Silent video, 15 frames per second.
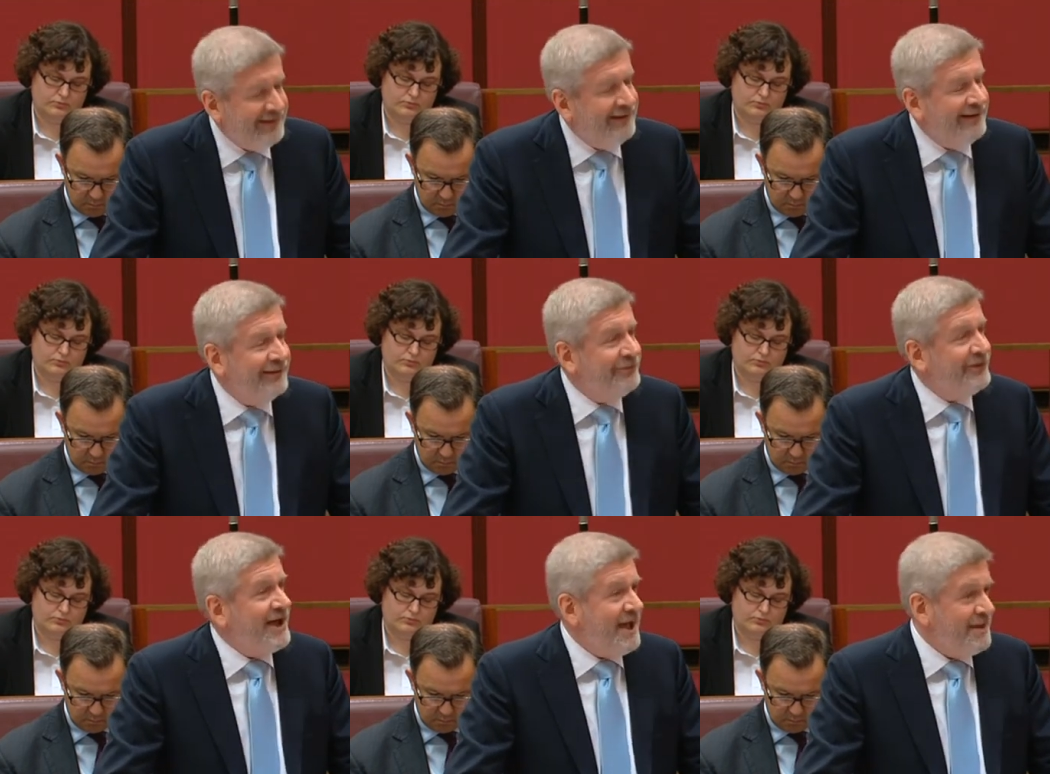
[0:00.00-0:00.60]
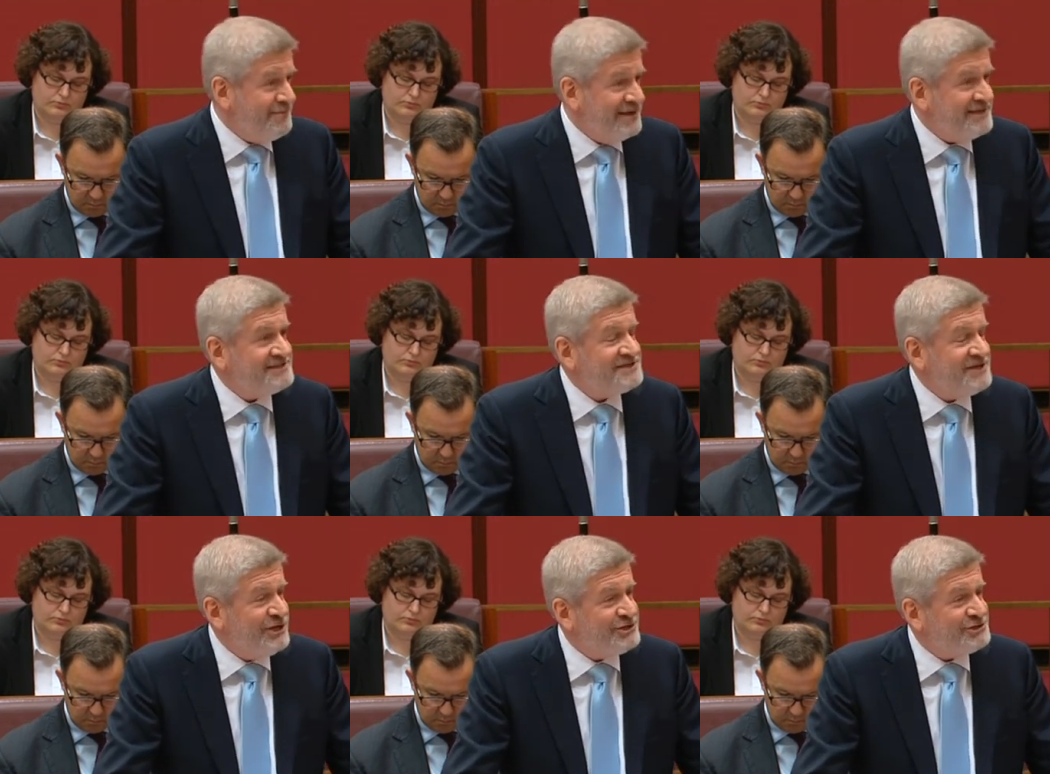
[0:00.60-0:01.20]
Speaker 1: and the
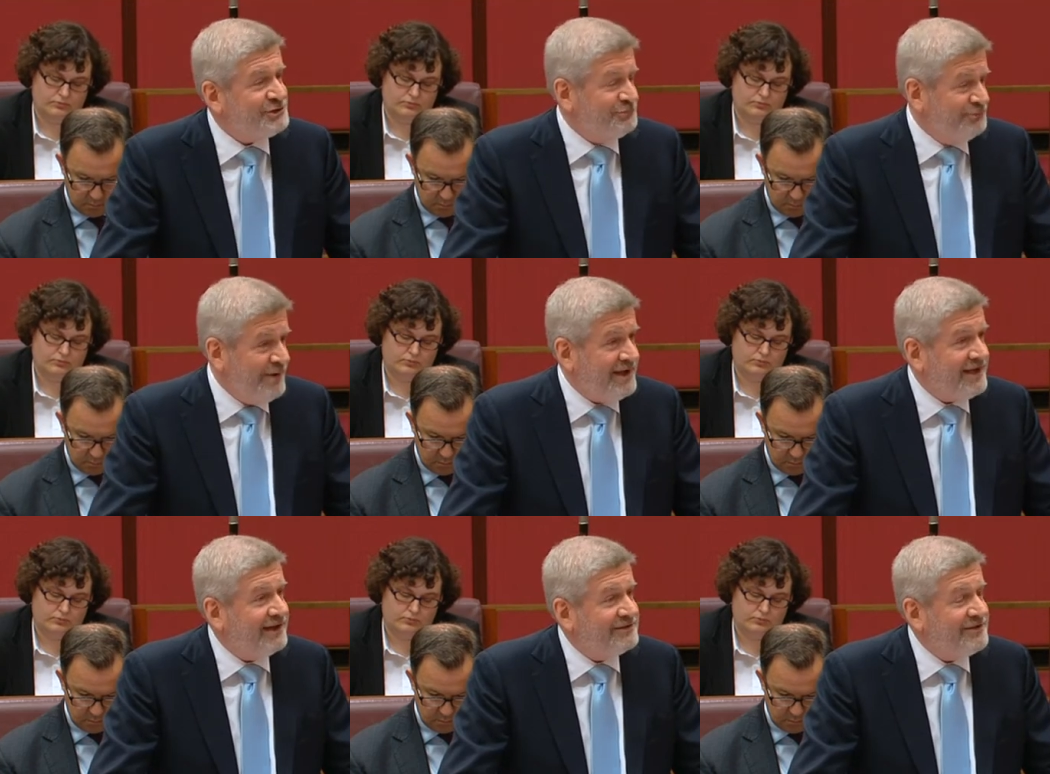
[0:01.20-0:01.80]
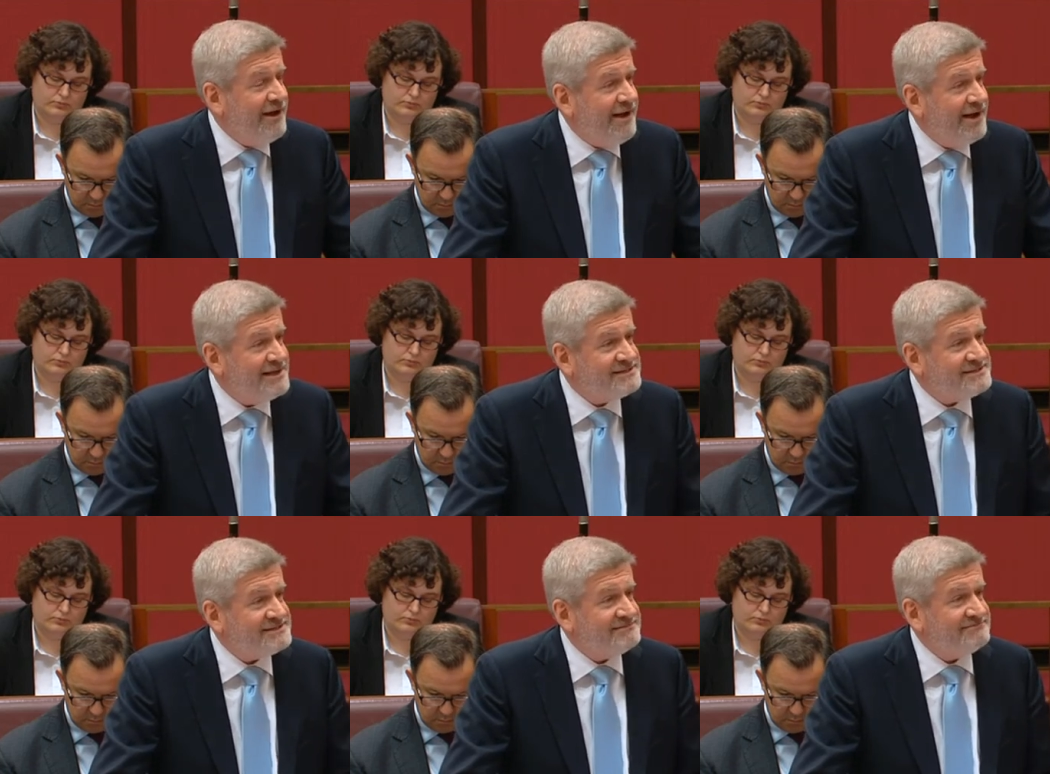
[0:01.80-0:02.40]
ABC should
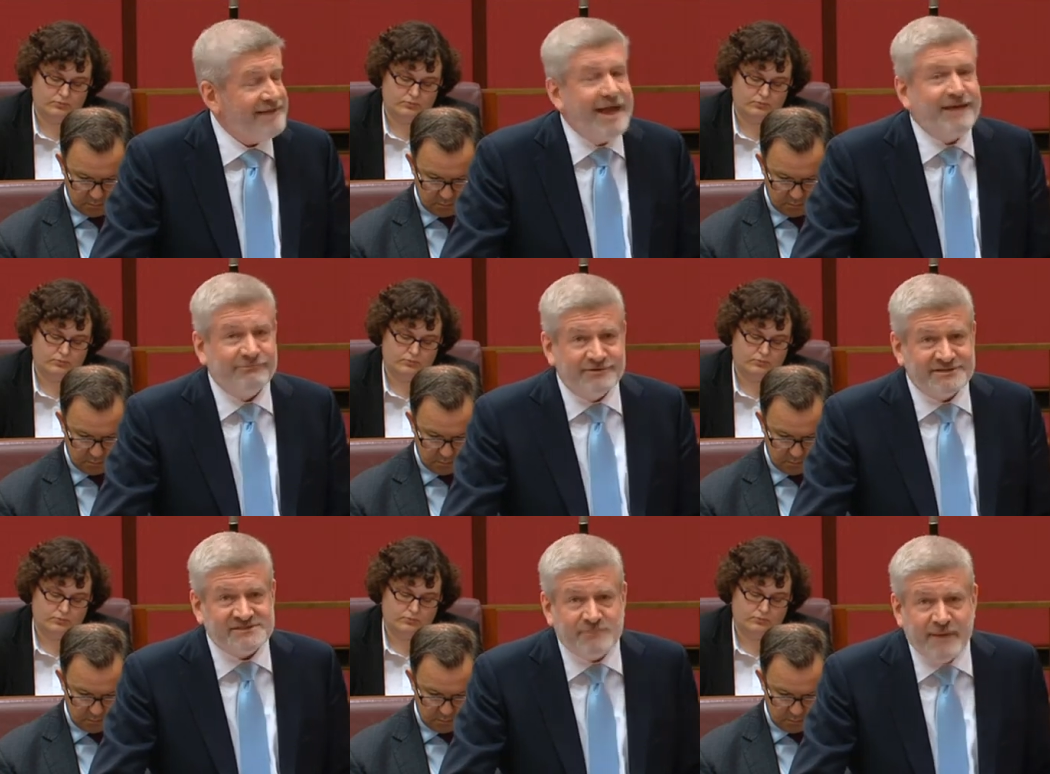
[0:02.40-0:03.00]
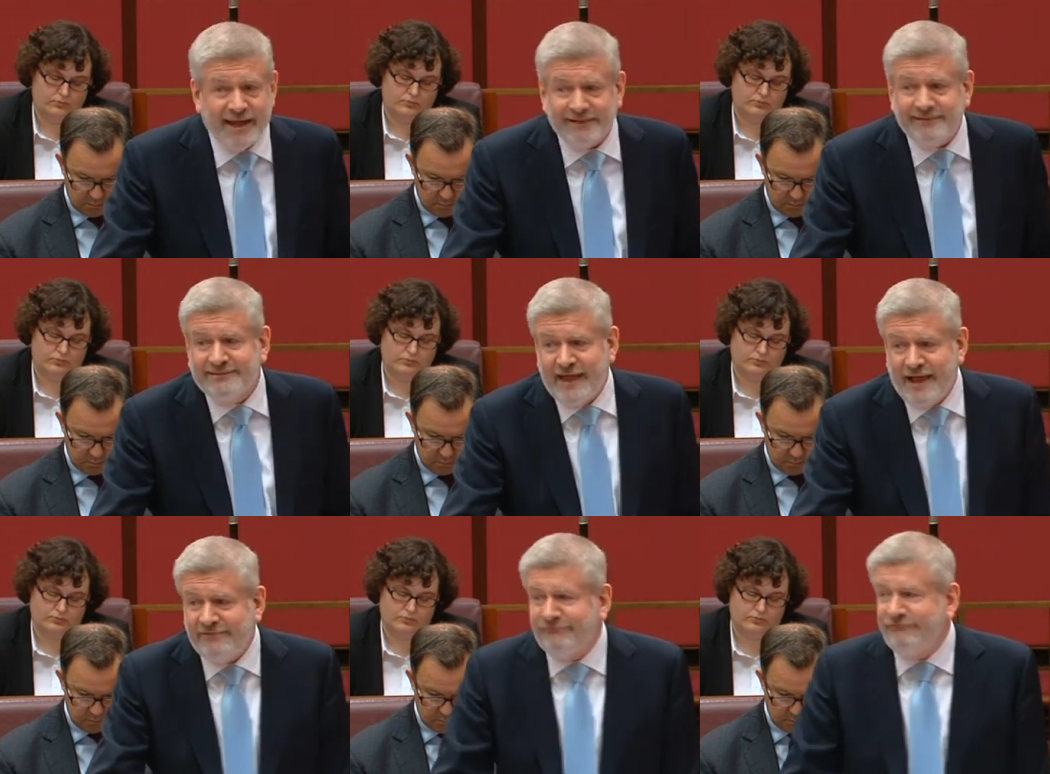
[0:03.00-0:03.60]
recognise and respect
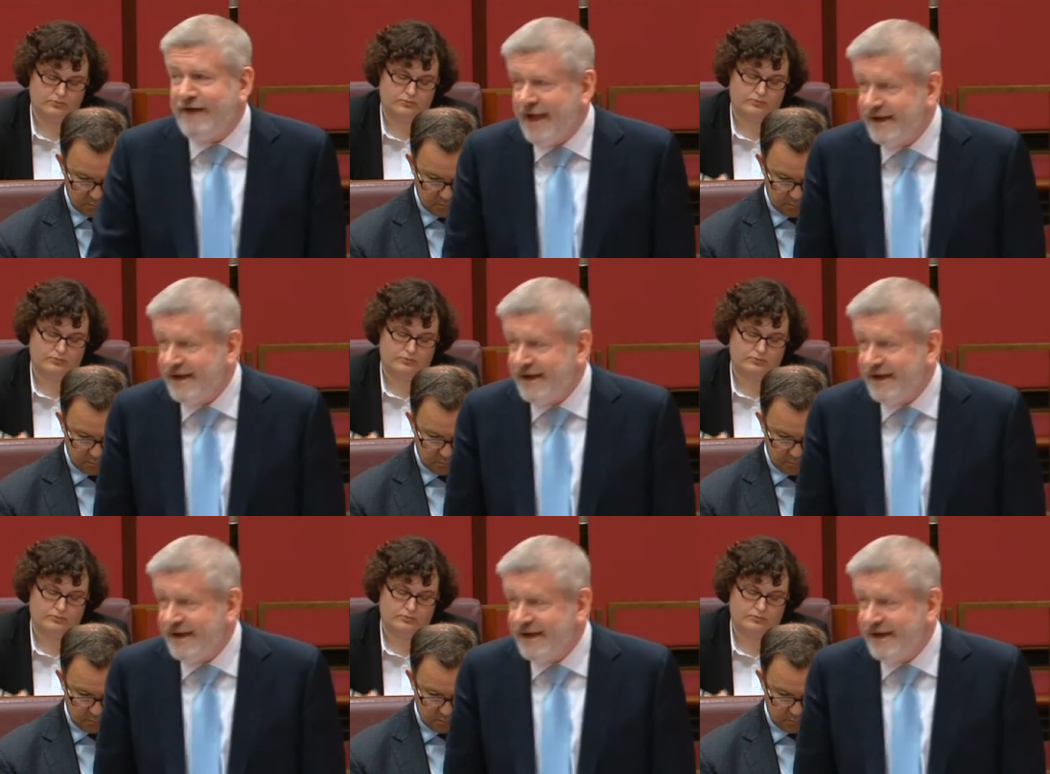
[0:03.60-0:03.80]
that fact.